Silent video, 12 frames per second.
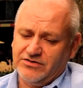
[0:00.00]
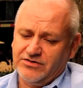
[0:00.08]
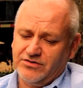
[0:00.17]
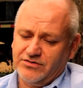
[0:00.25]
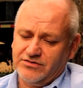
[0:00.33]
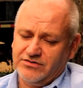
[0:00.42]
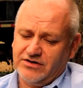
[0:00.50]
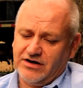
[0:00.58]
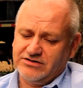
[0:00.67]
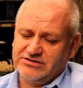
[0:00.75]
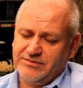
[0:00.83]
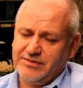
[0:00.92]
although there
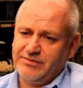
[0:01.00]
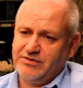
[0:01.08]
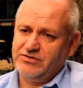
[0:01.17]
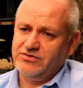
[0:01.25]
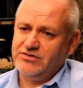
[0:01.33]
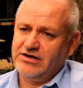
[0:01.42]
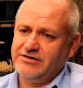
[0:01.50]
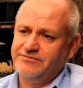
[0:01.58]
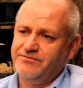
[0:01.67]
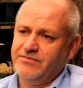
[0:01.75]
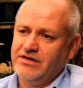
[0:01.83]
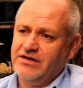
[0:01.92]
are some people who
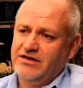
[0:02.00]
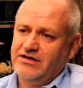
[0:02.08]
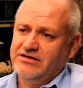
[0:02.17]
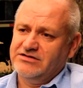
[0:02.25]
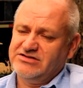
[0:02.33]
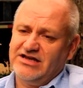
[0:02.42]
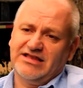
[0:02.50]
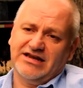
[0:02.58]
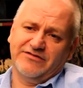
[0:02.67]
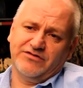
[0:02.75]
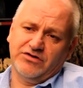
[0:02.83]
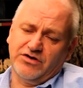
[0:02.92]
say
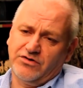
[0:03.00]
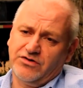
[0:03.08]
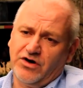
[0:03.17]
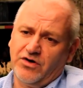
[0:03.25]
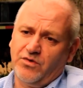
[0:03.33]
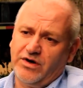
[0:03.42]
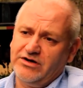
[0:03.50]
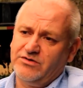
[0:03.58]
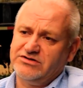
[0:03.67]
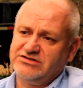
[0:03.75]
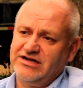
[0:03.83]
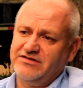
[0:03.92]
that if you don't know when you
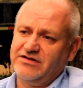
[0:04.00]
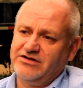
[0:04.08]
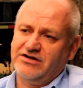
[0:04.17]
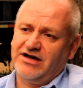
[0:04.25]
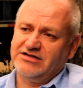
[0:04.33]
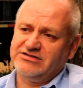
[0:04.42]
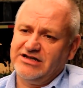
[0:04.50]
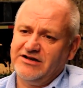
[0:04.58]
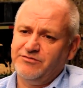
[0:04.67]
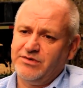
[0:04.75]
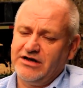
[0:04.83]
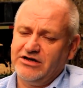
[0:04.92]
were saved, then you're not
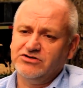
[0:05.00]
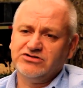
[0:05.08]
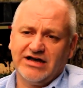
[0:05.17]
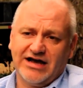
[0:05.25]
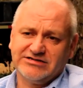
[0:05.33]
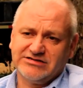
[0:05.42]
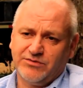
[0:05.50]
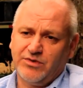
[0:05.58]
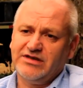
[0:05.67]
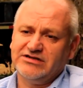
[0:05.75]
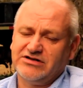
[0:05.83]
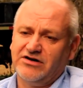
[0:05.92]
saved. But I usually ask them
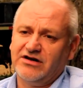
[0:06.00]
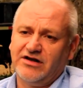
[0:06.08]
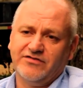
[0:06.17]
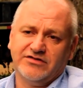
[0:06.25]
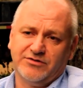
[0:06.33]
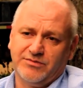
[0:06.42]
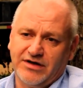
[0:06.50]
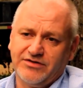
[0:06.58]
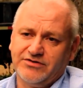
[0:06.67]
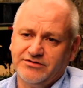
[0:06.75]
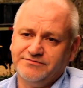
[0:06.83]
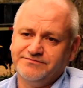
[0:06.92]
when they started loving their
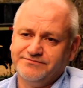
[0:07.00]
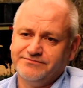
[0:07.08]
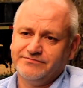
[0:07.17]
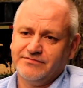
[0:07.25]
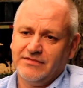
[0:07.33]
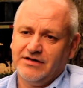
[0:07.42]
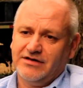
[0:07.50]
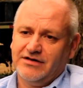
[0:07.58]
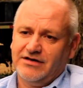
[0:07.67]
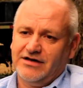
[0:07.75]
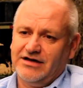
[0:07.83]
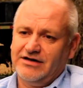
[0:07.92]
mother.
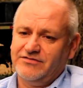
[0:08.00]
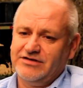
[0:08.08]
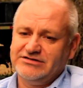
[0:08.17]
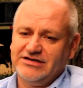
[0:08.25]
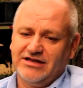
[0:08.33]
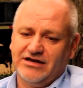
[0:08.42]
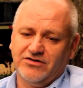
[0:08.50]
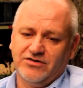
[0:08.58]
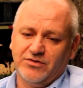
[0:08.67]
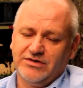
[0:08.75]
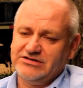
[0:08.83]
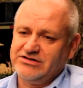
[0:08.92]
And if they say they don't
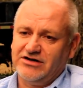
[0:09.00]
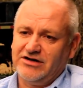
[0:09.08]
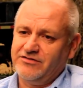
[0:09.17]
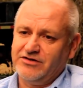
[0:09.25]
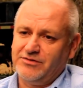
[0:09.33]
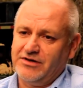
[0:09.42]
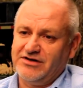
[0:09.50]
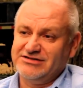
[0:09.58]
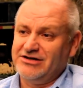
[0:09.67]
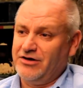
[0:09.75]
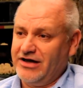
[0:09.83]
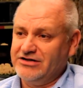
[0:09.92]
know when they started loving their mother, I
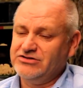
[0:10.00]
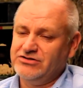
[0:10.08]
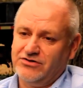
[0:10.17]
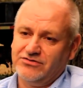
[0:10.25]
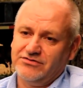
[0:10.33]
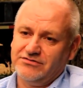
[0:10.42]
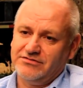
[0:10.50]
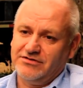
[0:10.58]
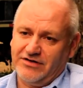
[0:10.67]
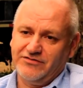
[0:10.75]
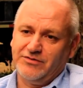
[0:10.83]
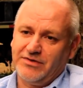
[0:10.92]
say, oh, I guess you don't
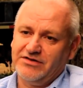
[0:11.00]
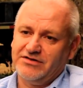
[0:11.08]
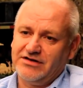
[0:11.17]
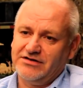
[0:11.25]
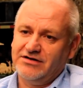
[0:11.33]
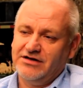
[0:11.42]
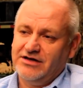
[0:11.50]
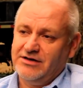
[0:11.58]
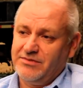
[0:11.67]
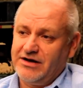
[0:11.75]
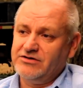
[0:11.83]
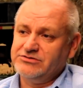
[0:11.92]
love your mother then.
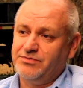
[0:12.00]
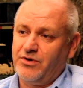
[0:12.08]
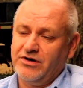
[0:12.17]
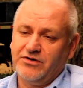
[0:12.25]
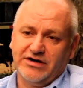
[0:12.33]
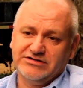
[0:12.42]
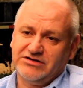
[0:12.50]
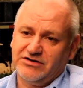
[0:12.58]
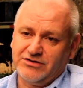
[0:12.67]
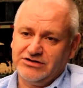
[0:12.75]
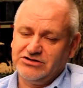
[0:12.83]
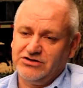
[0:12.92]
But I was born and raised in a
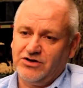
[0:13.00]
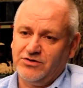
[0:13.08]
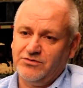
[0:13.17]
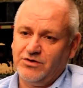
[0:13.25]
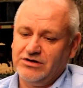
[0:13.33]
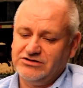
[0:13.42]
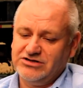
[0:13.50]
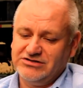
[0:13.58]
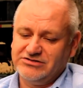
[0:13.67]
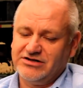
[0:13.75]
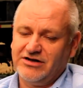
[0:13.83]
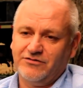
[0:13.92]
Christian home where
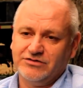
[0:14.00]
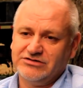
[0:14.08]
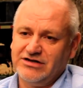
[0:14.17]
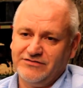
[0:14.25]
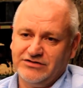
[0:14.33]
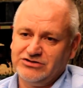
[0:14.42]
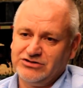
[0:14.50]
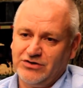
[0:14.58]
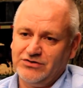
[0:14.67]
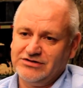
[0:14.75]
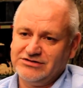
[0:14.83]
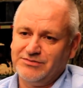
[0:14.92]
Jesus' love was lived and
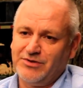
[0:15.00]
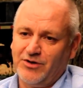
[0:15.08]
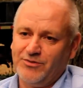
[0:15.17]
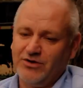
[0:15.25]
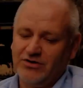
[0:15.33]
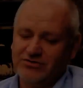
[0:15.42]
shown, as the poem